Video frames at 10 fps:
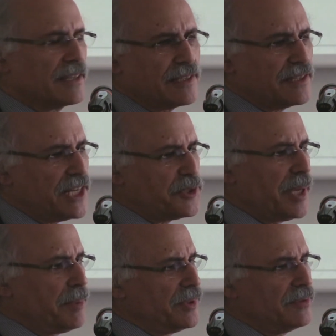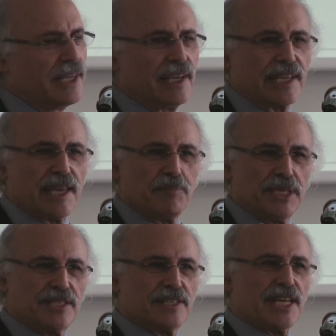But such people can
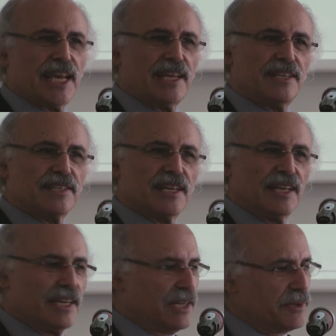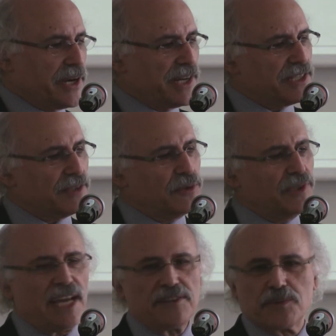be detained, whereas
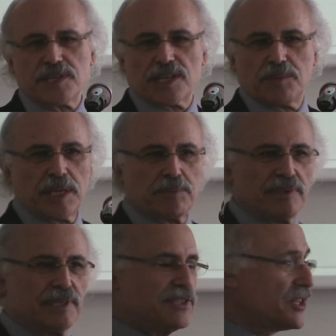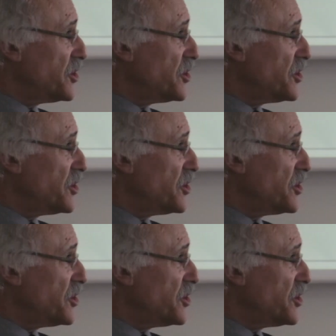all the other risky people, let's